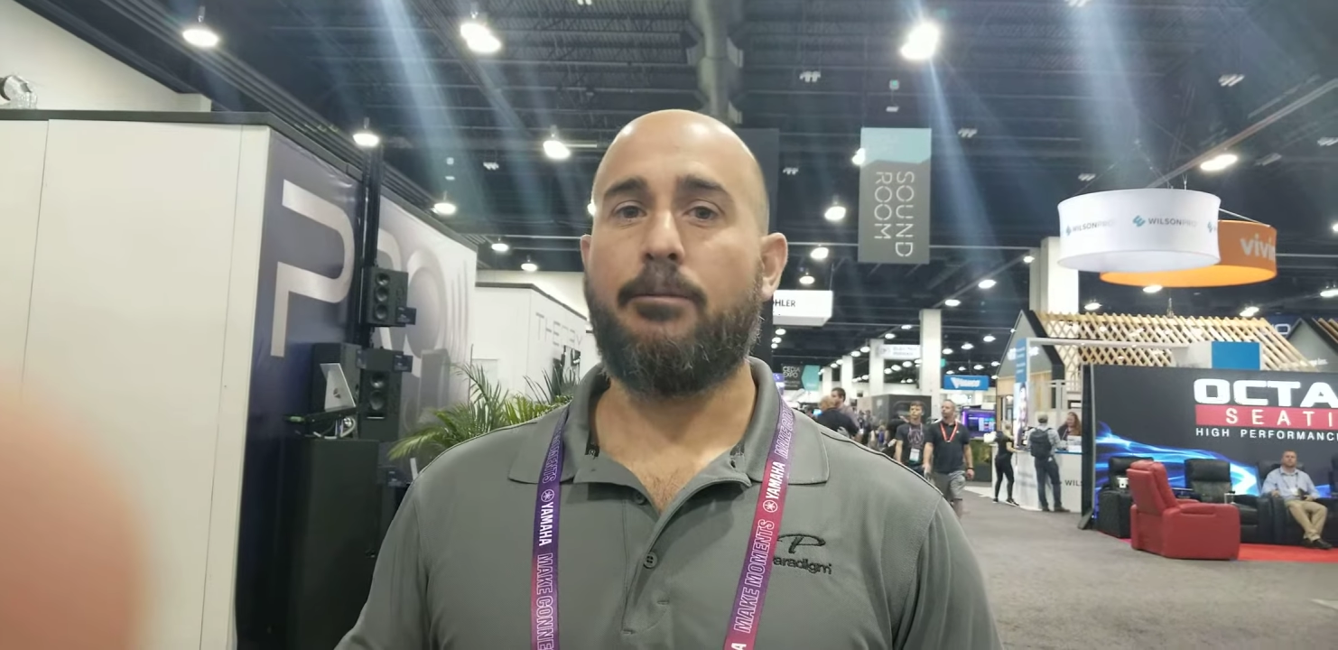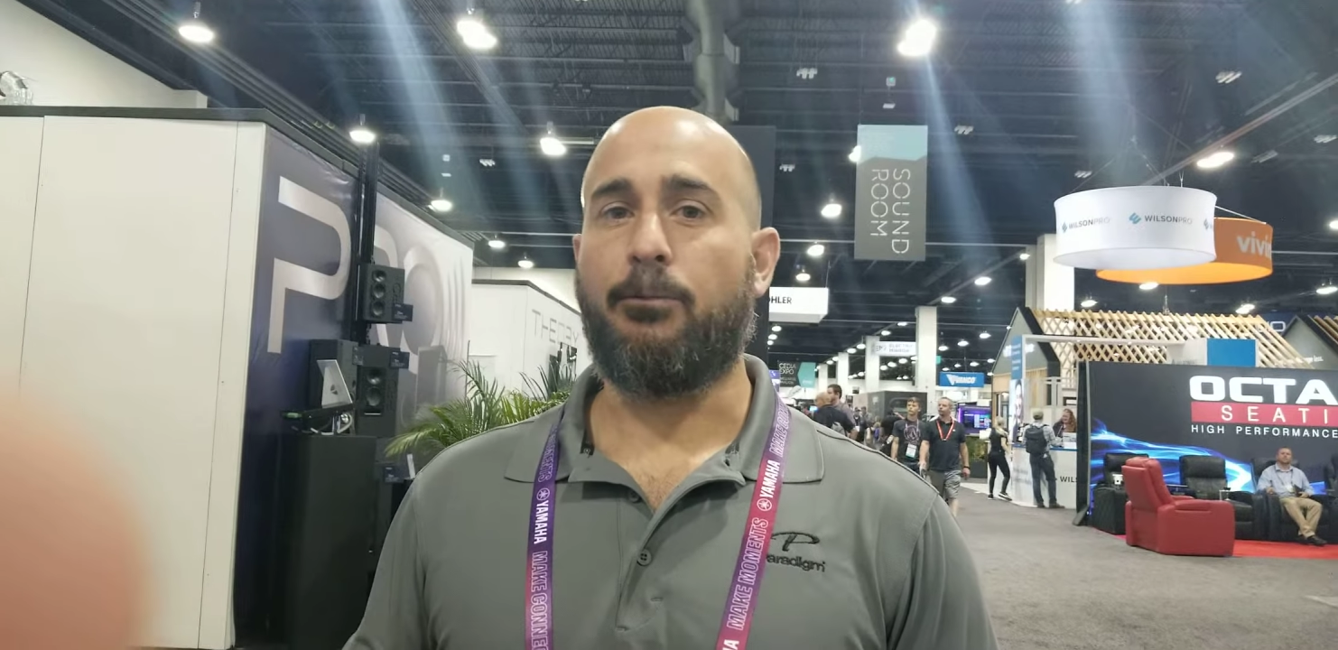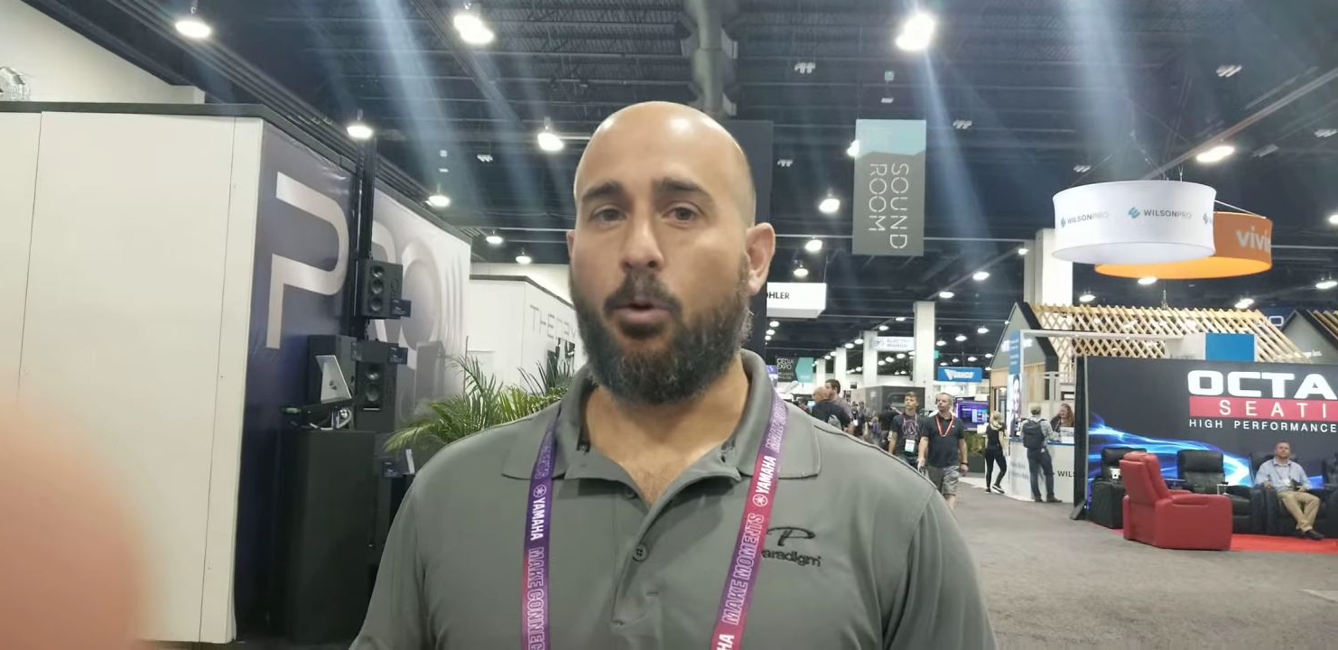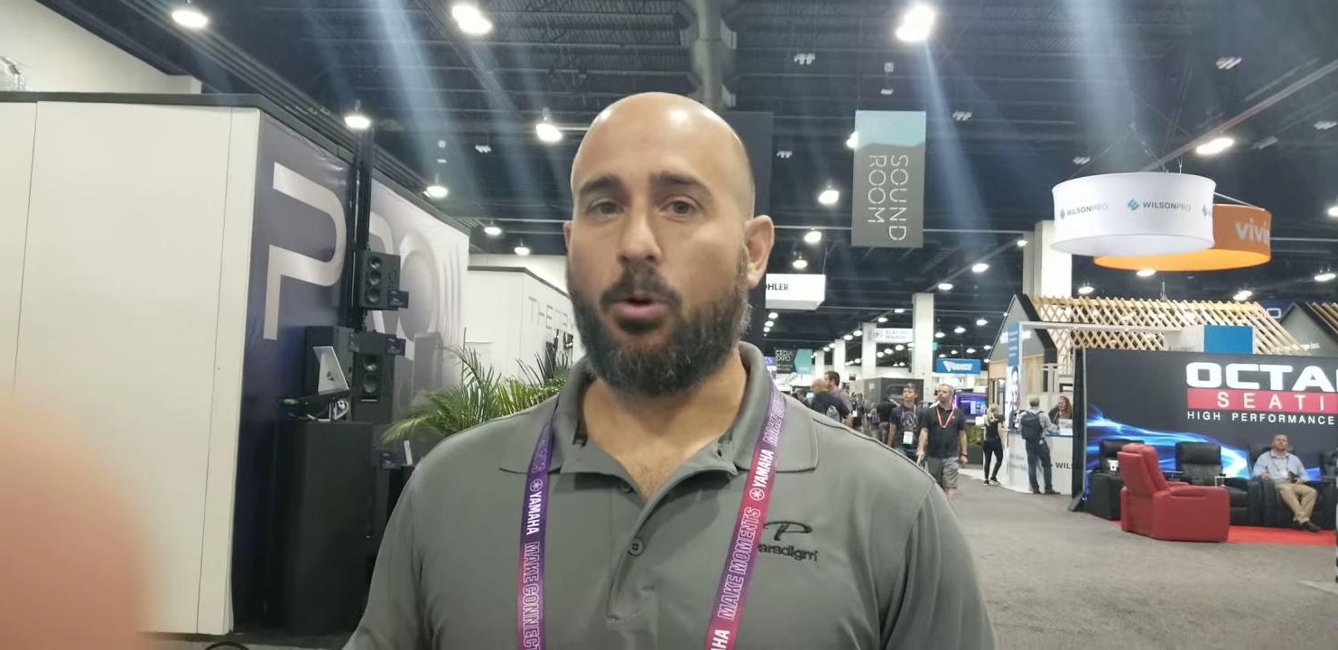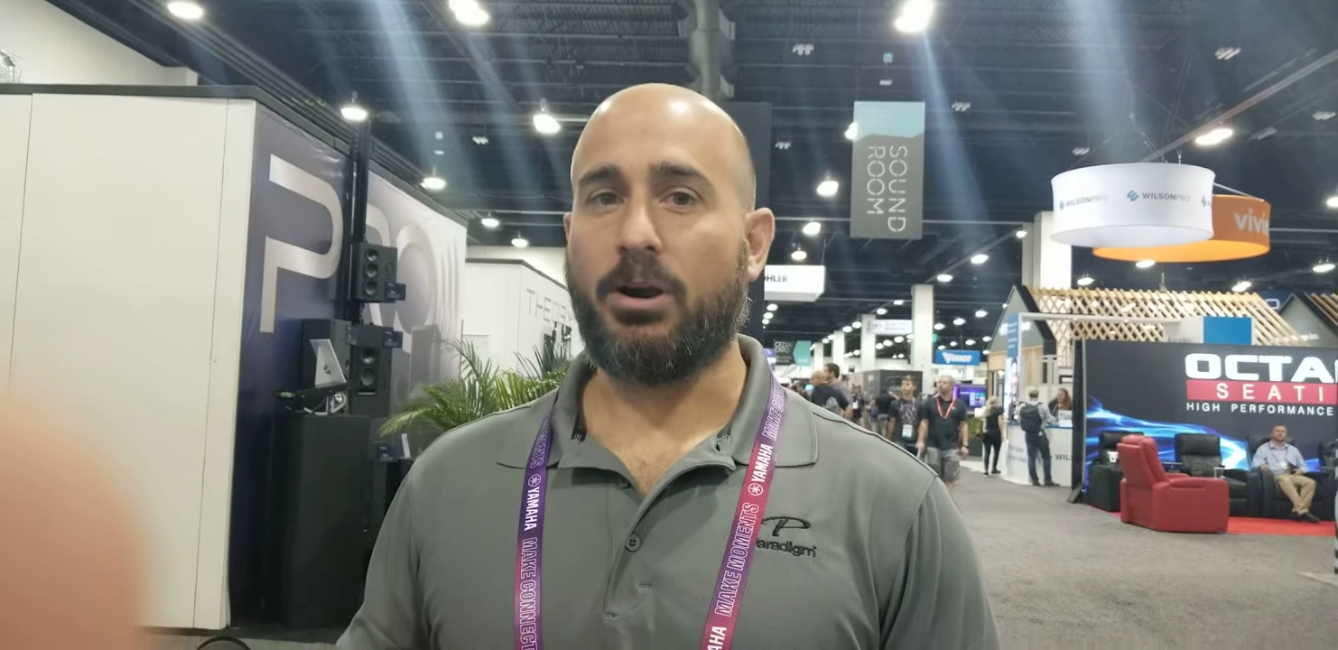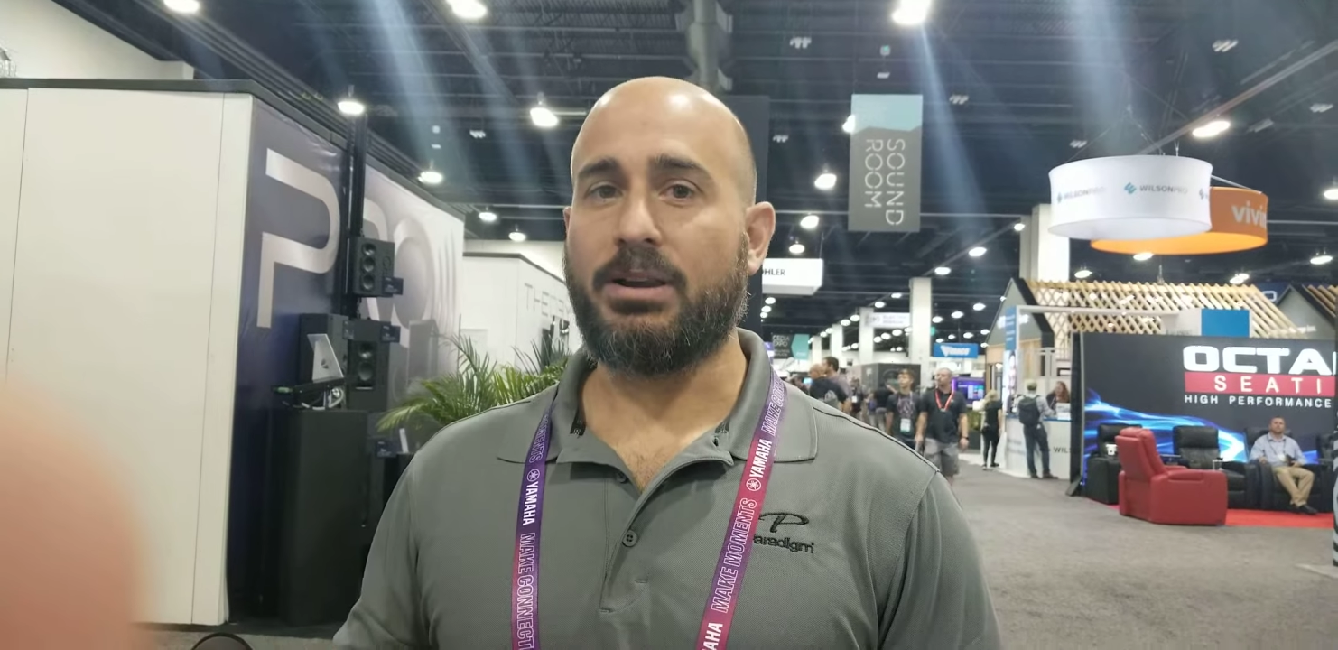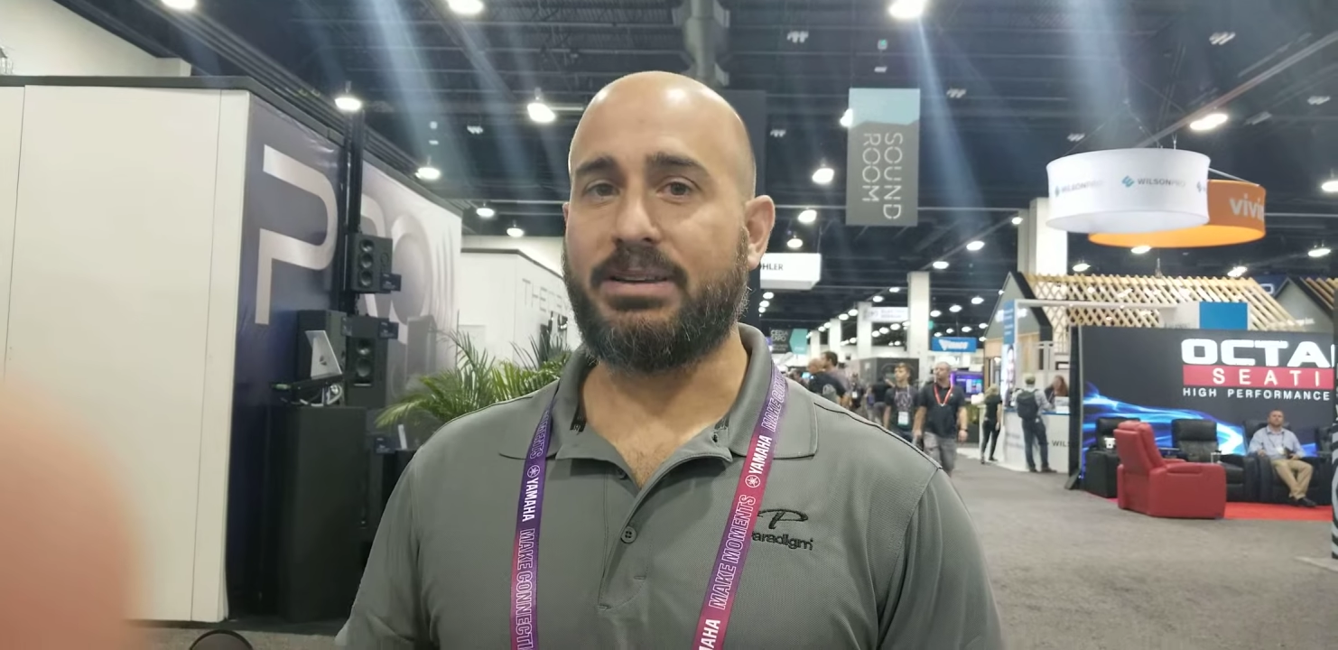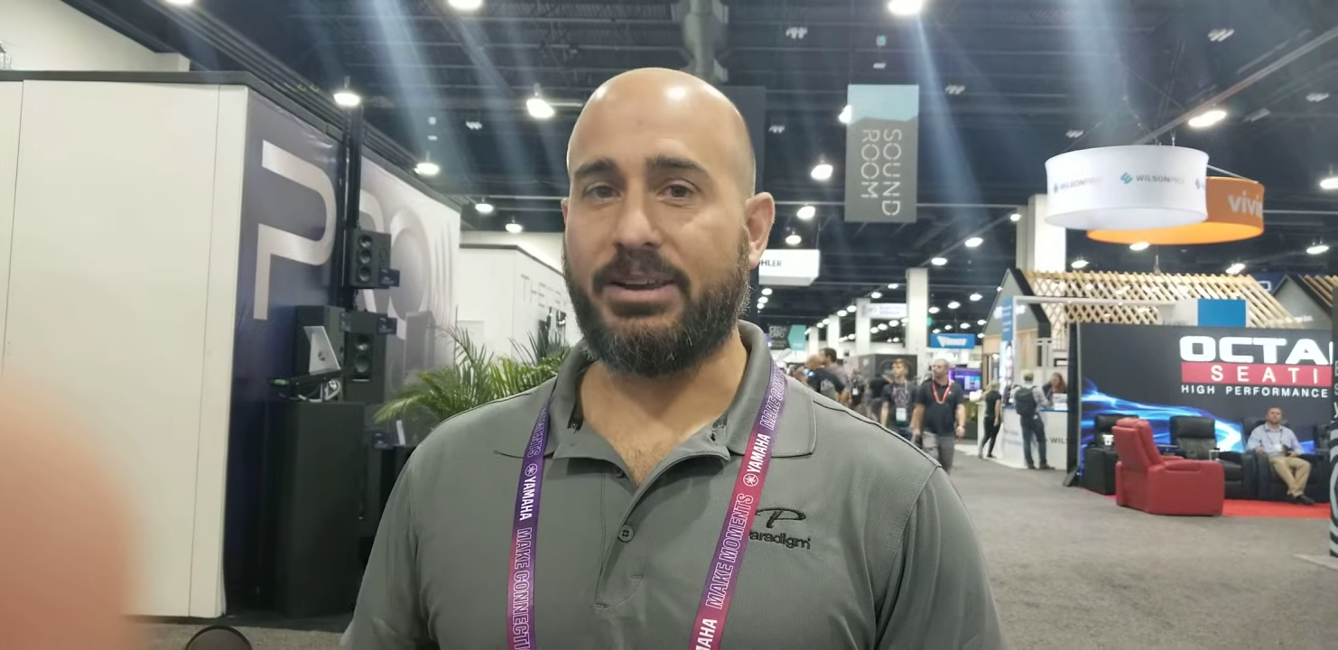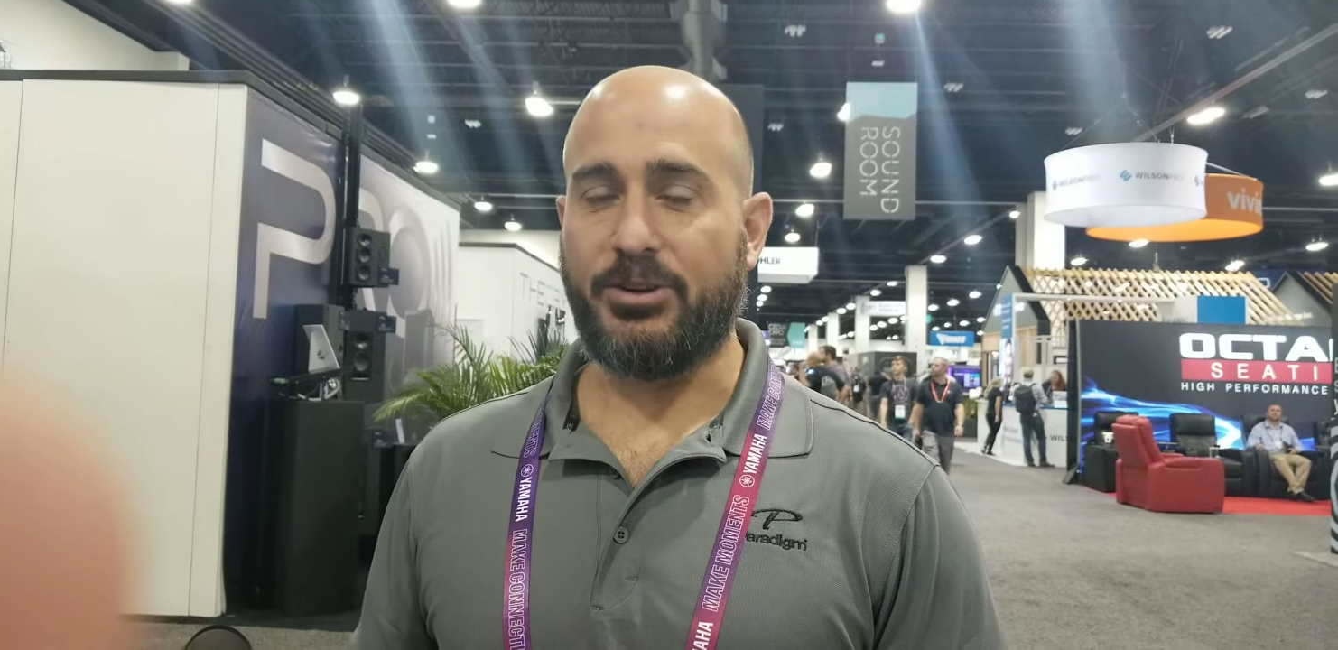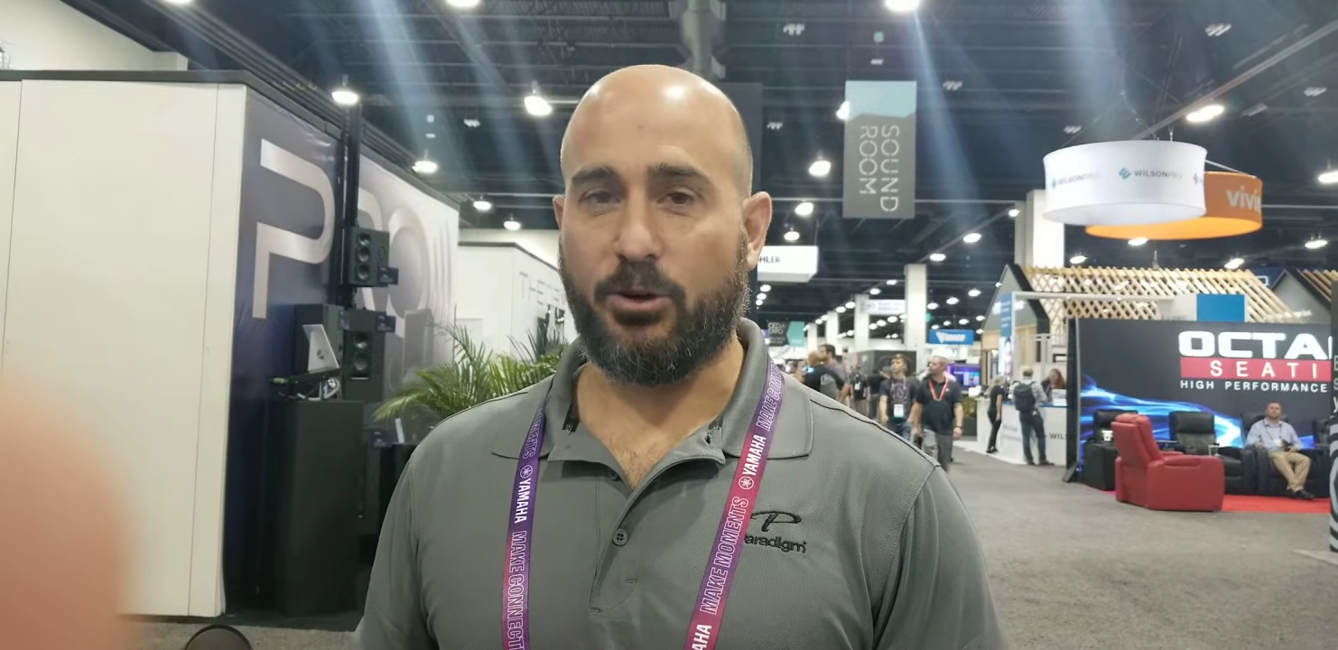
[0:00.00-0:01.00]
for
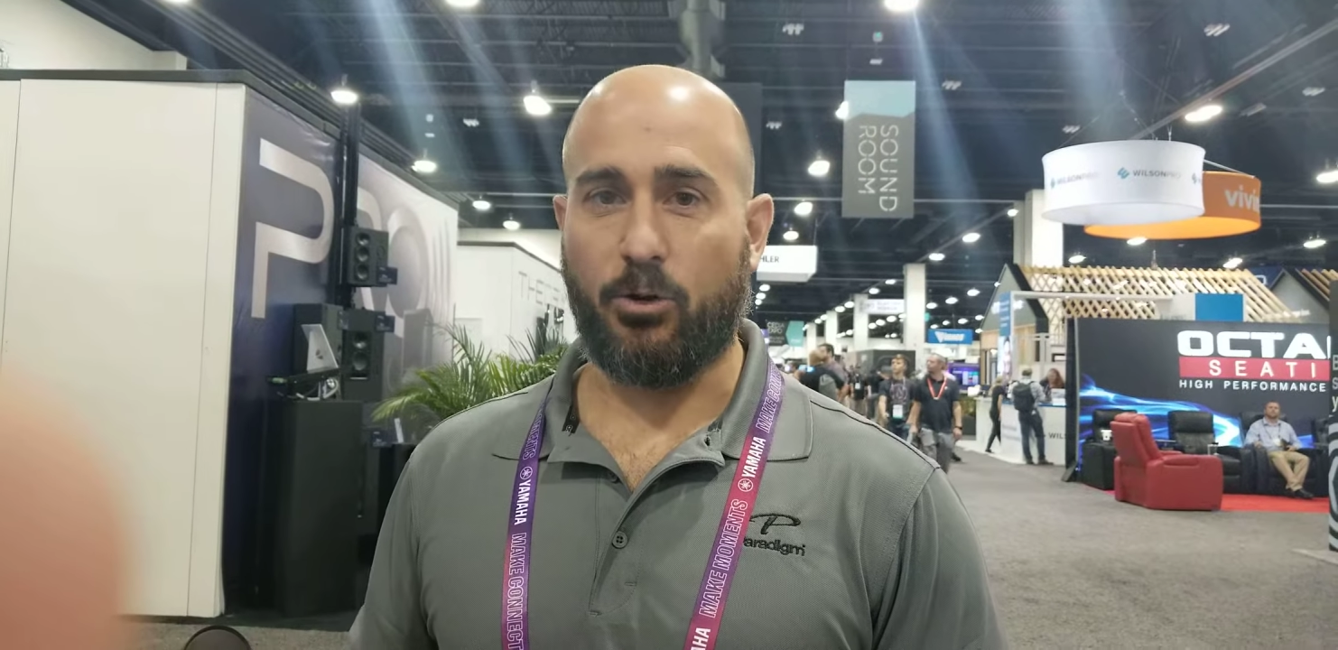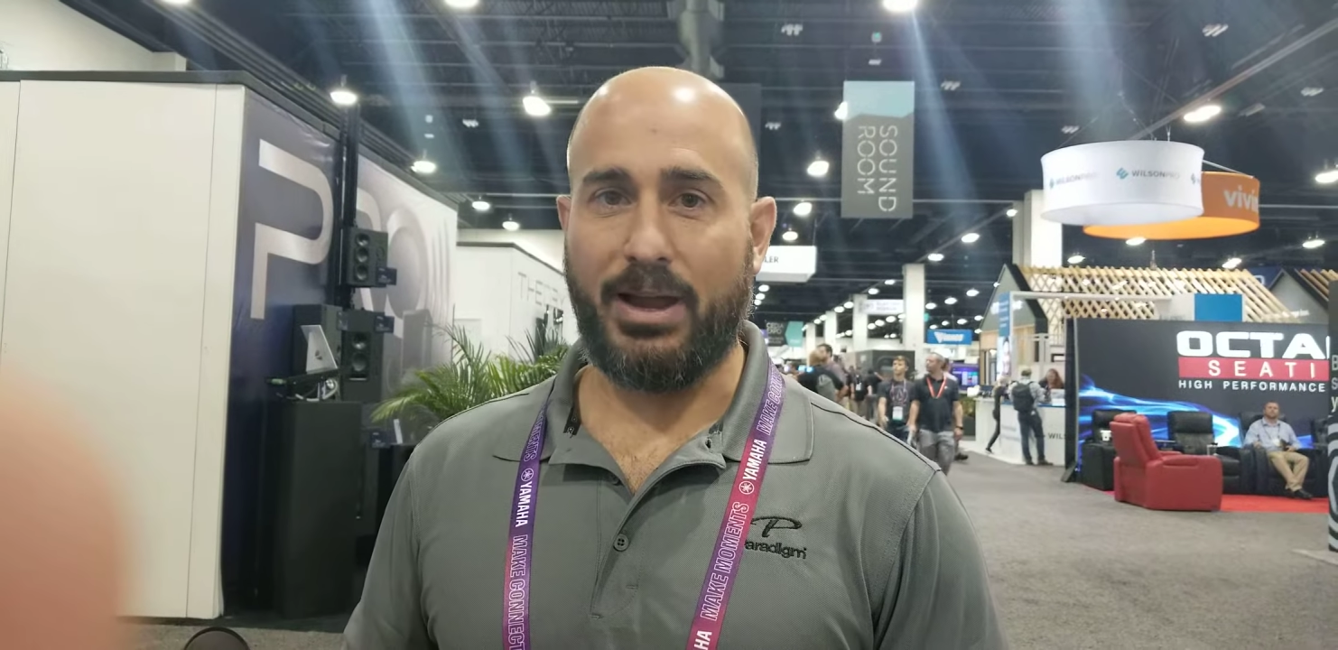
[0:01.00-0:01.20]
digital